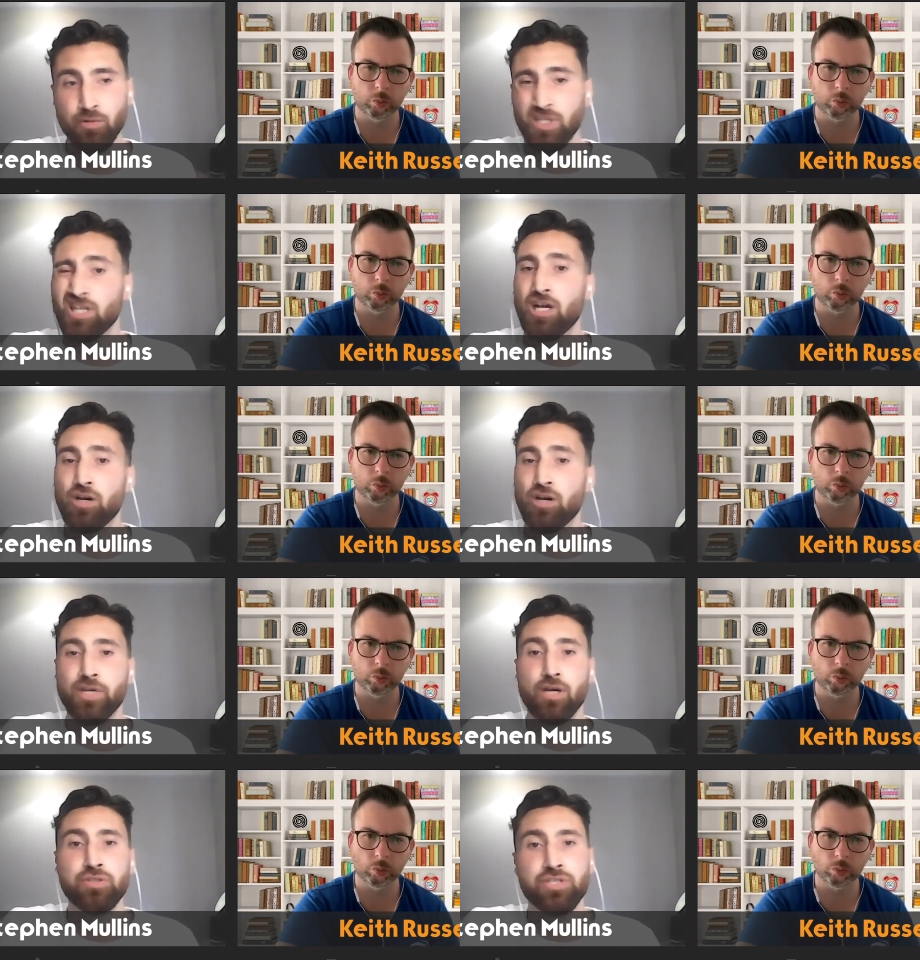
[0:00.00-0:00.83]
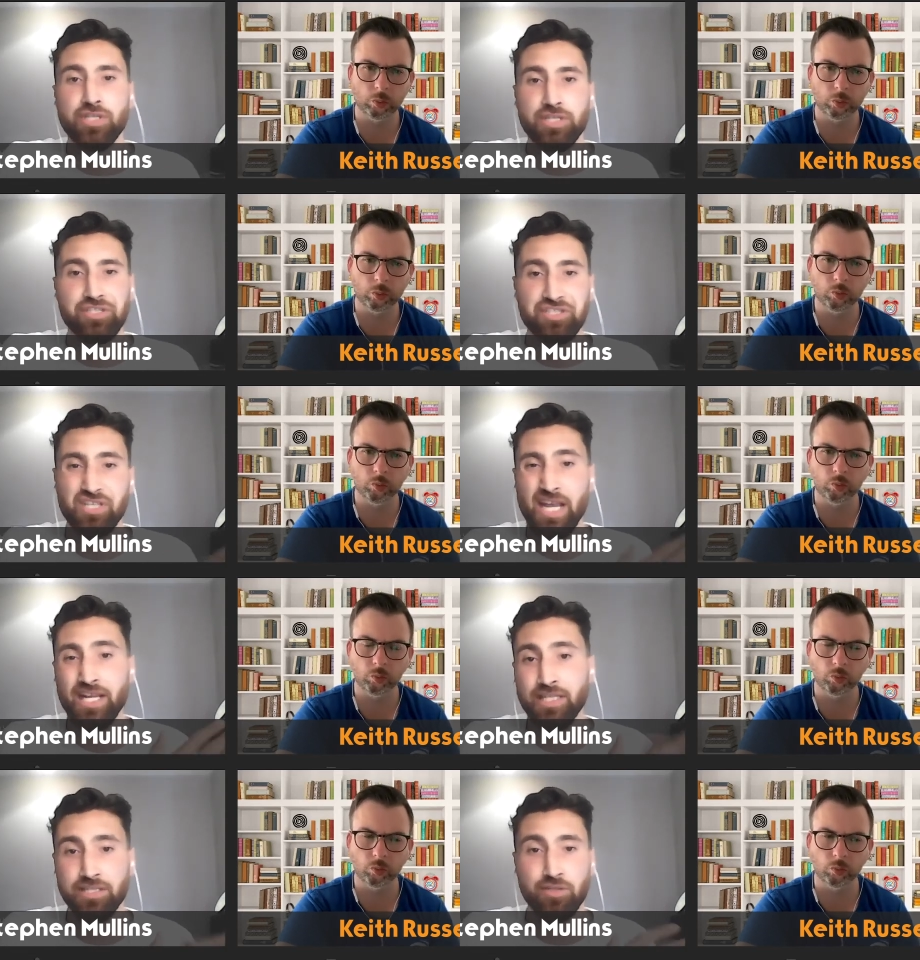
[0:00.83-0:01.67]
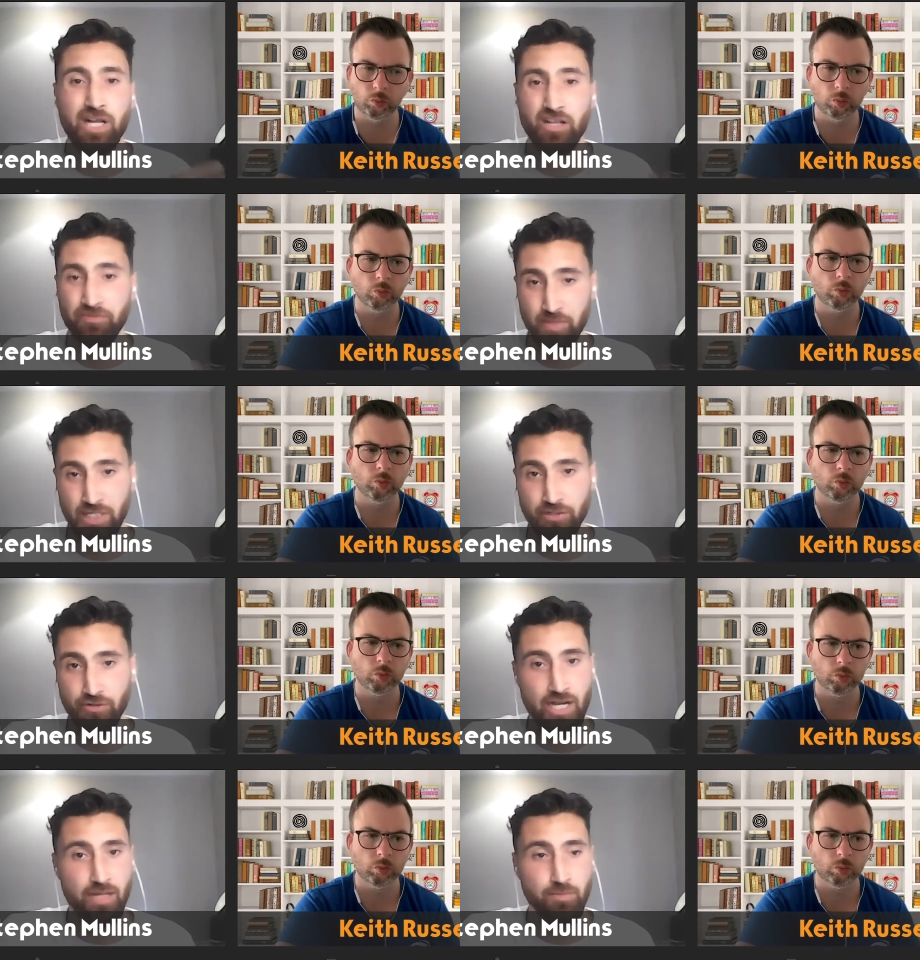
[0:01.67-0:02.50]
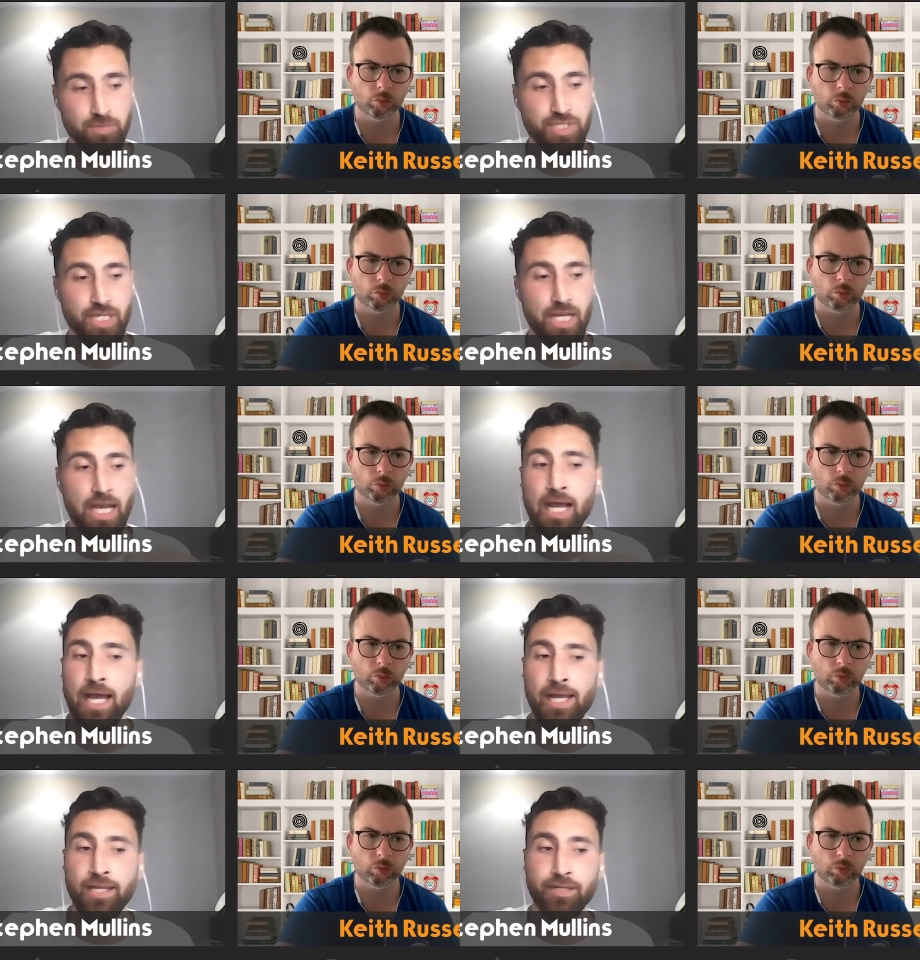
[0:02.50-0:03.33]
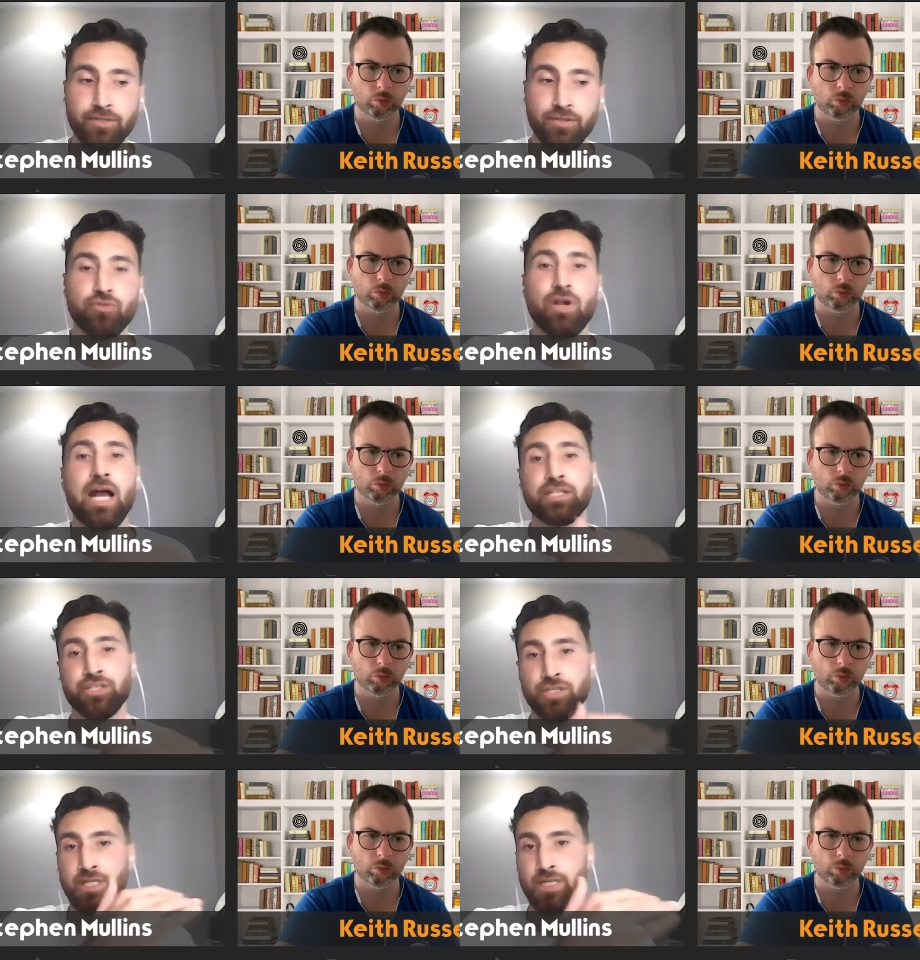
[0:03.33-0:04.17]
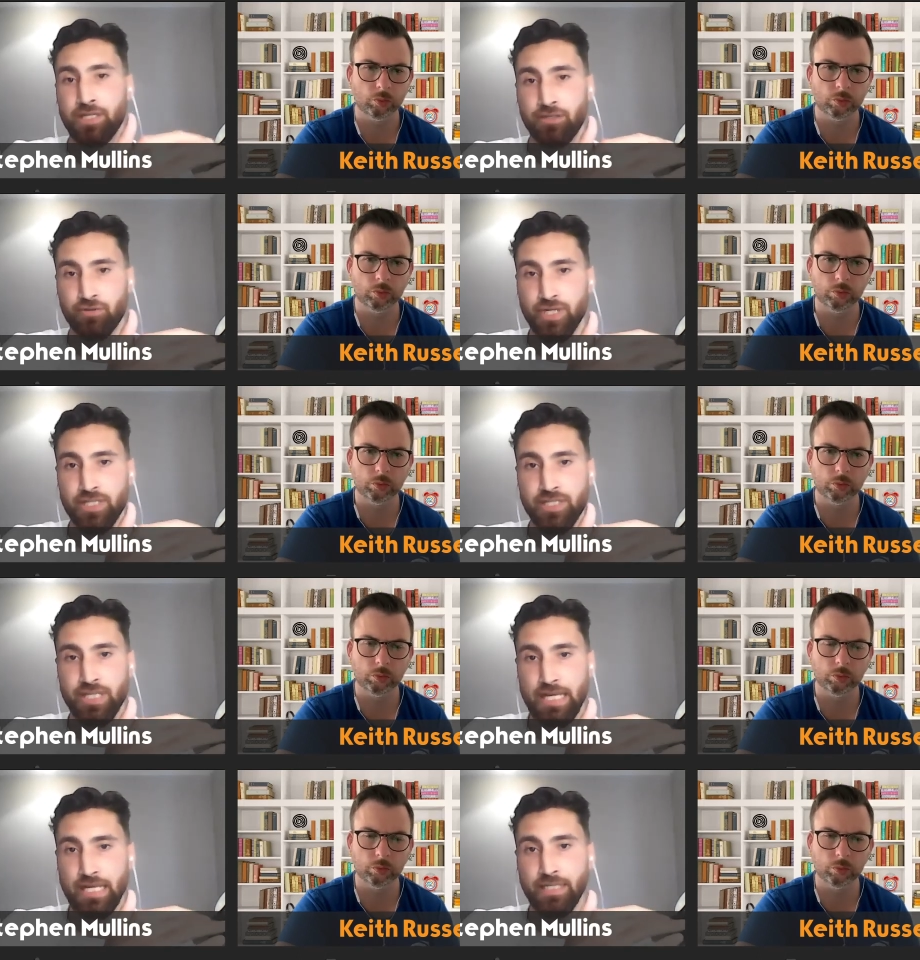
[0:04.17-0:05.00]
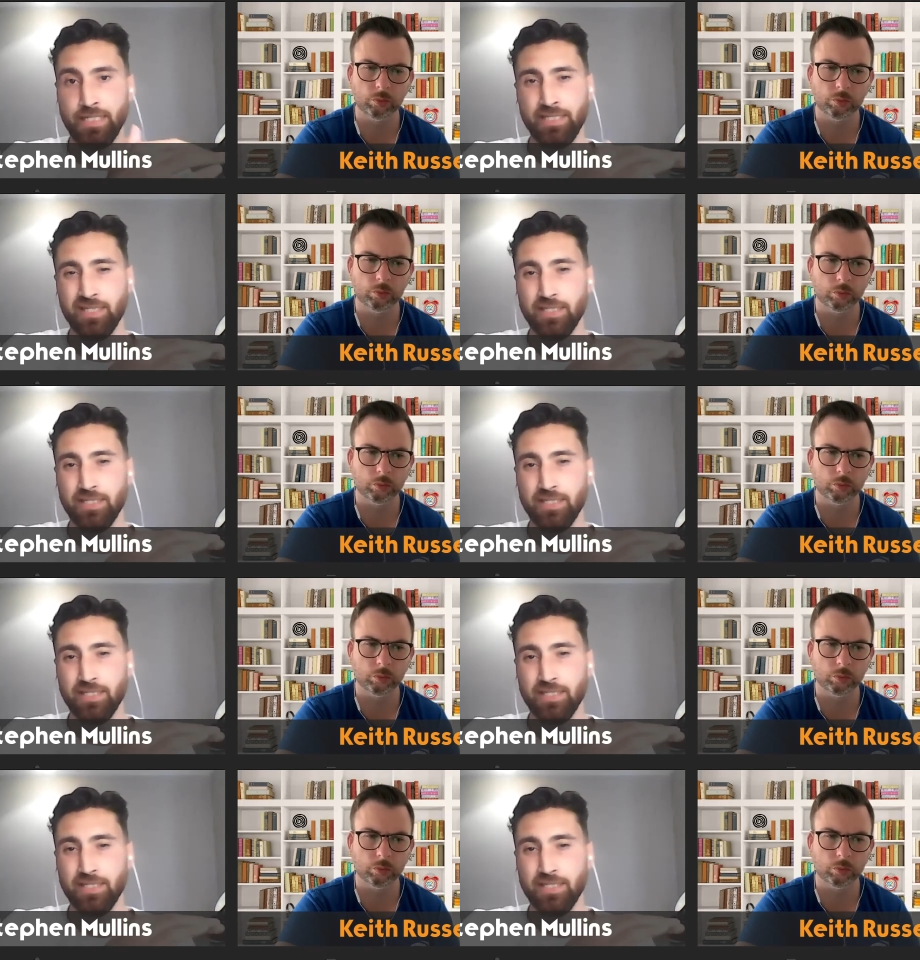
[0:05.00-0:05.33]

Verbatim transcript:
Speaker 1: with a low dosage, eight to 12 milligrams, and gradually increase then.